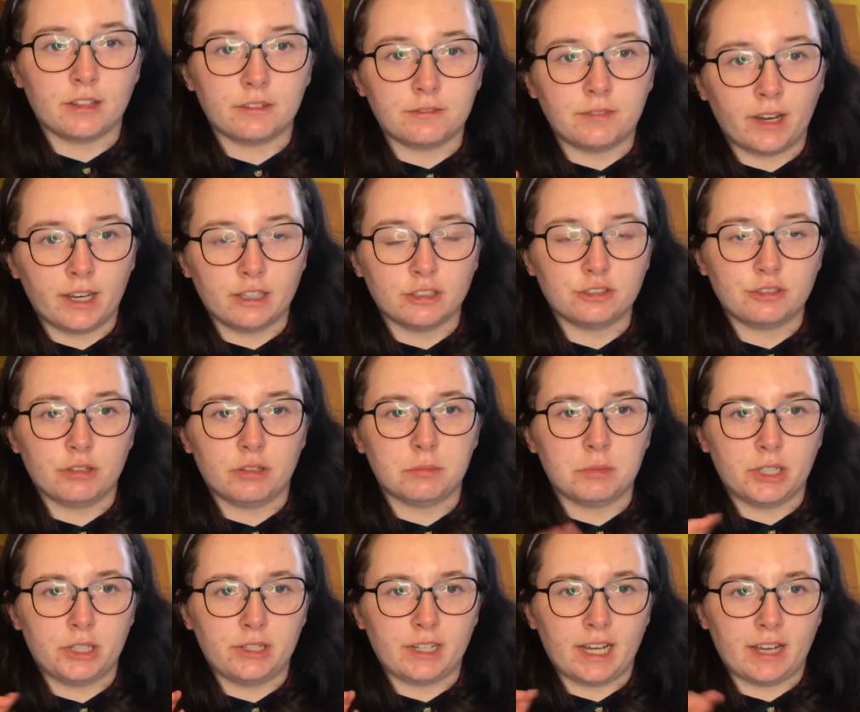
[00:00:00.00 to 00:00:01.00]
The files you
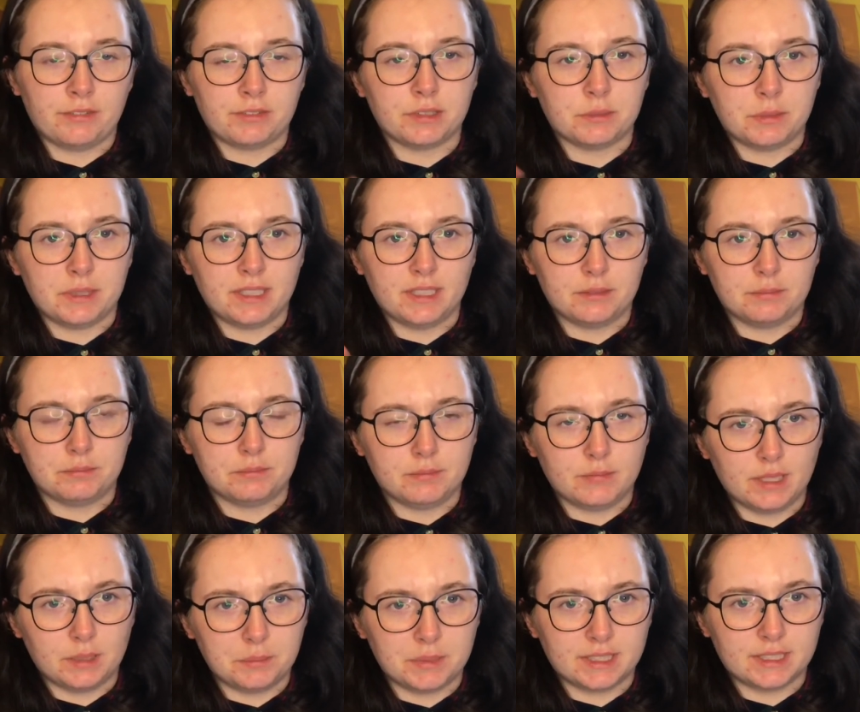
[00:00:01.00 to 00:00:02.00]
upload have to be
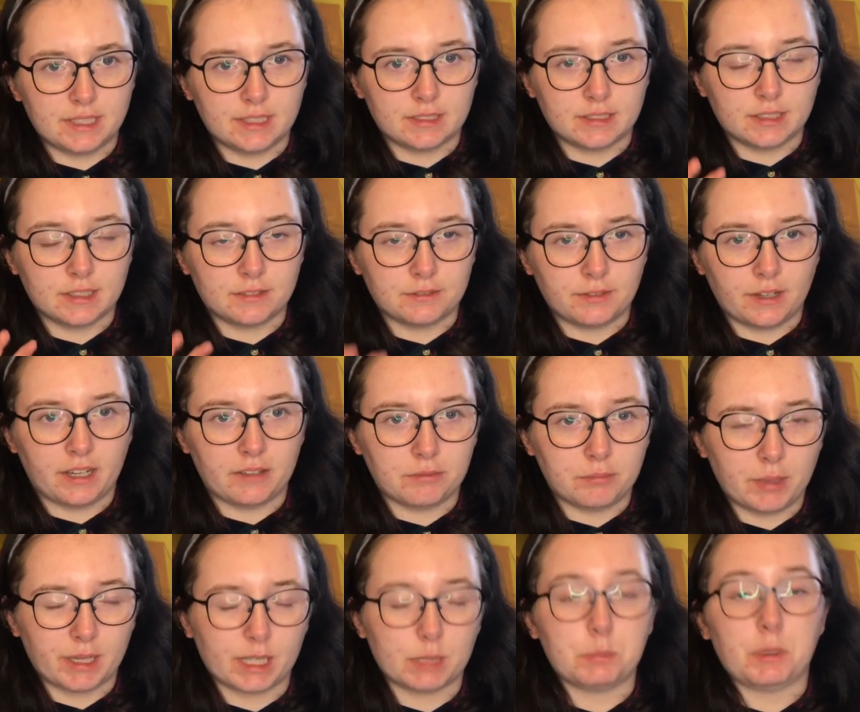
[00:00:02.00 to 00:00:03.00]
limited to 5
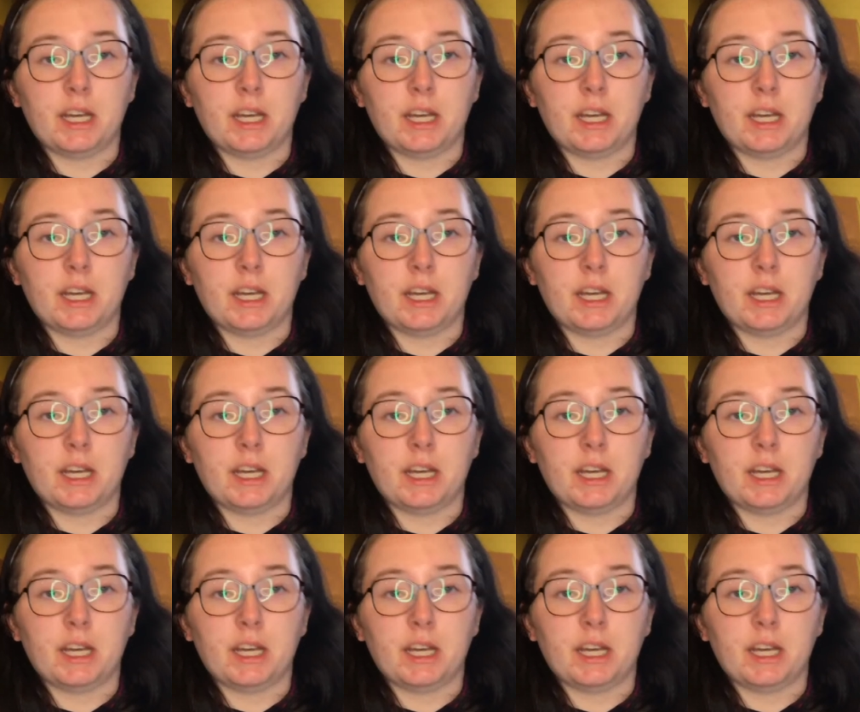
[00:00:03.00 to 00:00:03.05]
megabytes.